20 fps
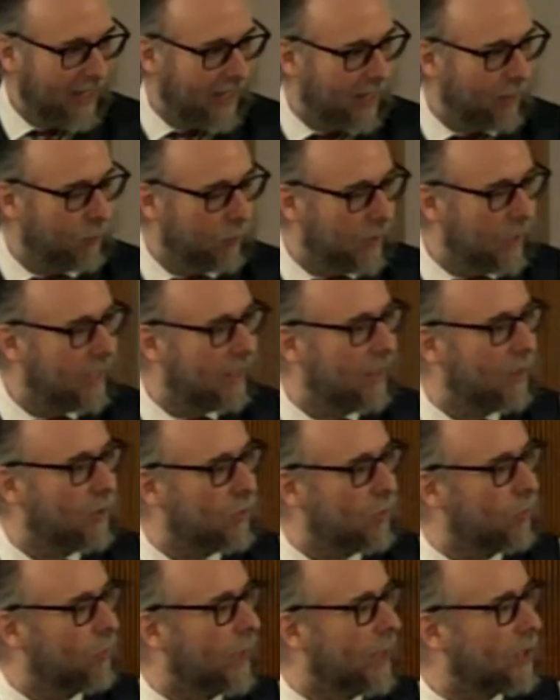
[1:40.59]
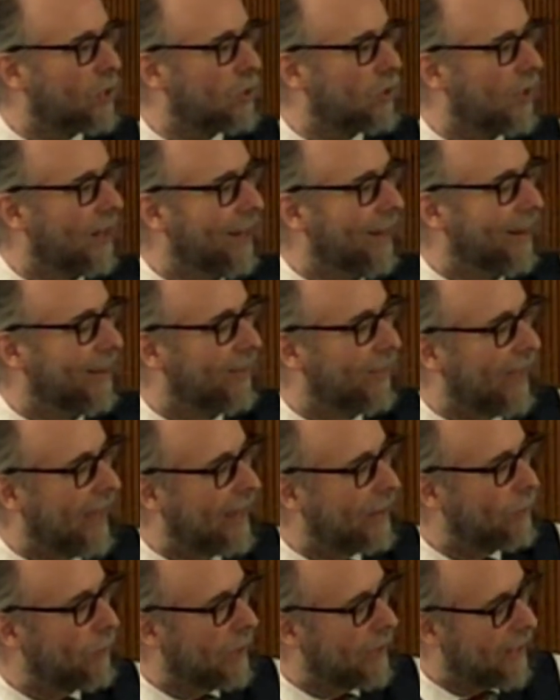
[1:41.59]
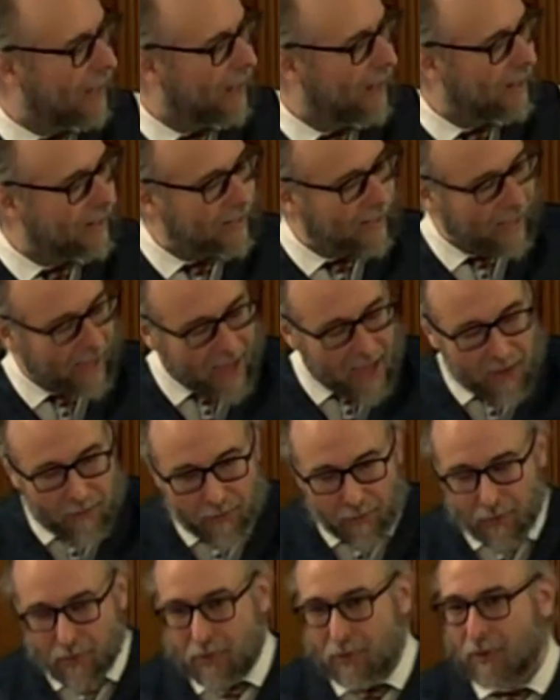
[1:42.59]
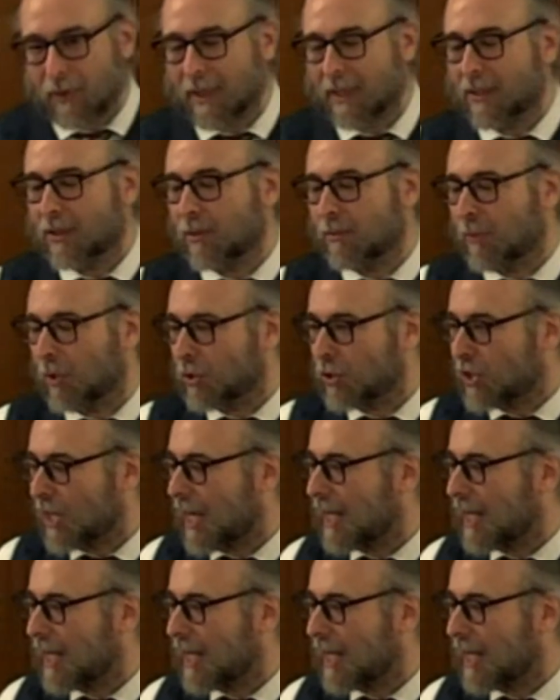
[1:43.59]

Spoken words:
I really do wish that when God gave the Torah to Moshe,